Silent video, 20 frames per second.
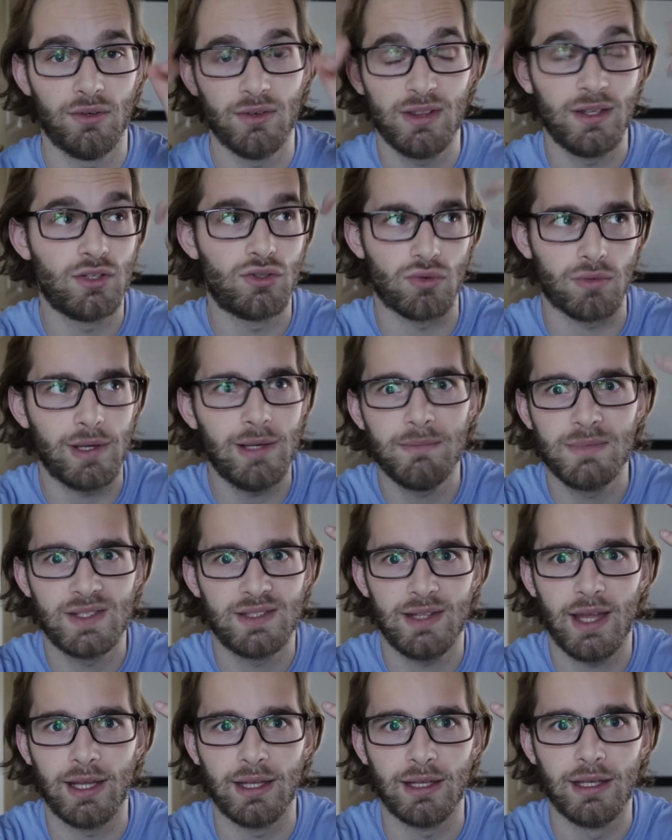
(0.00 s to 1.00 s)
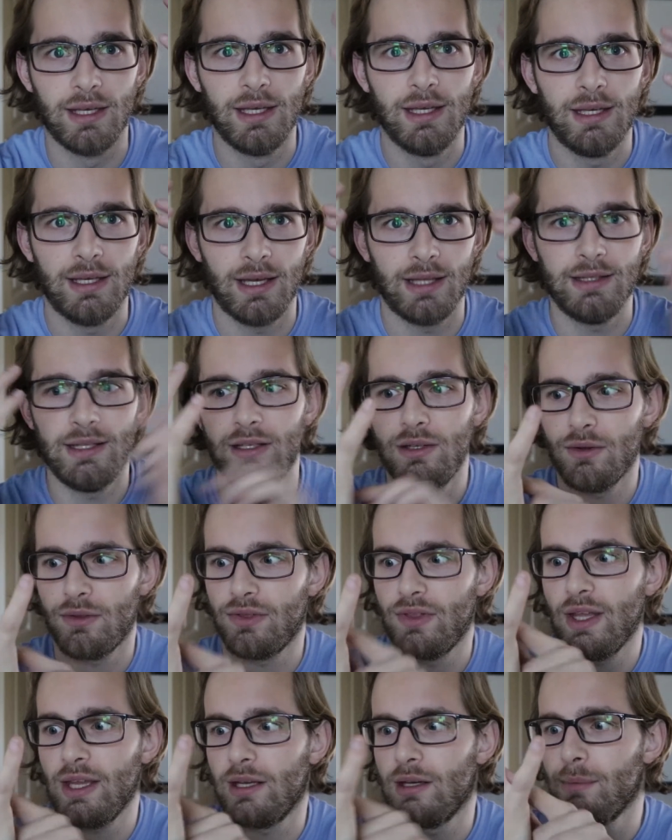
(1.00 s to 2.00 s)
You're in the dream state, and then you're
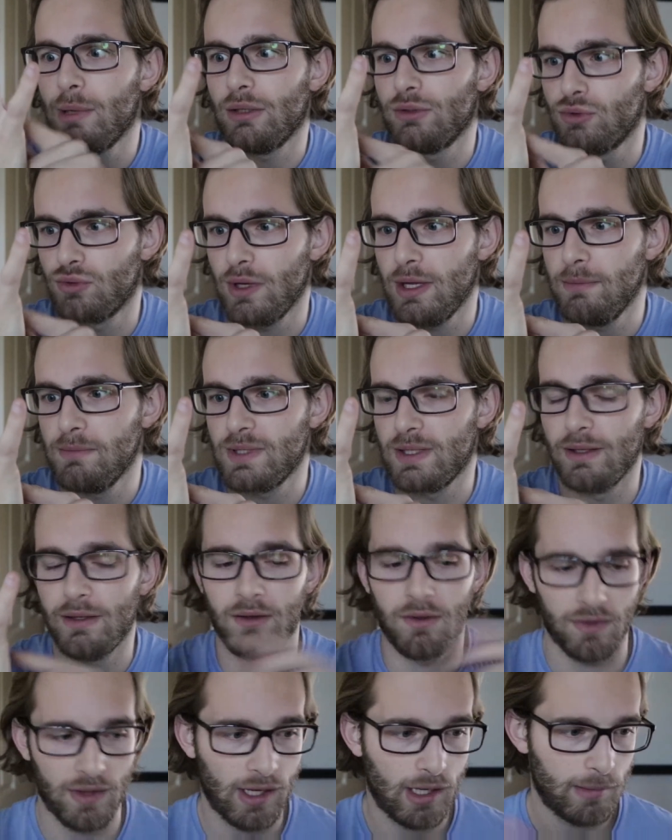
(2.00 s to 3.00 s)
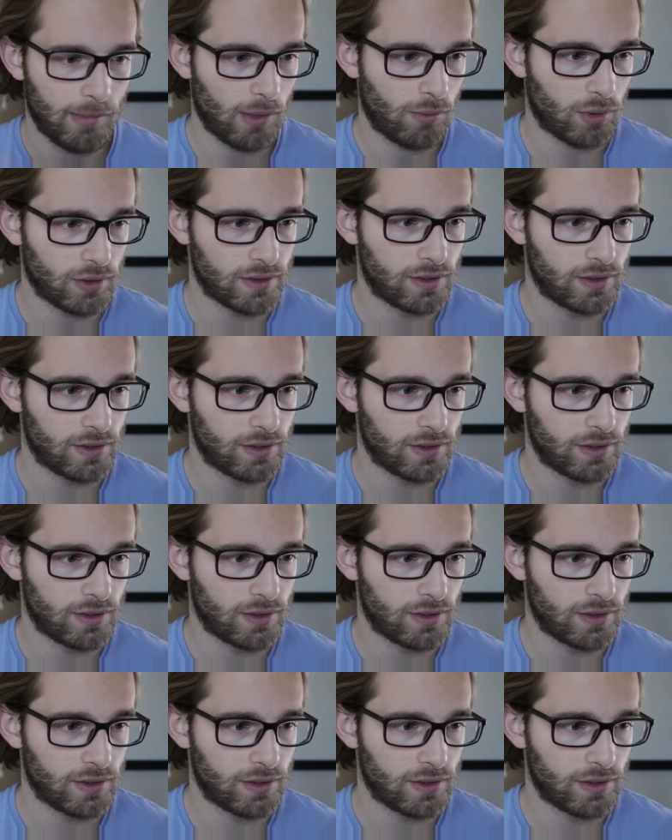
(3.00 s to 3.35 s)
thinking about dreams, and then you're thinking about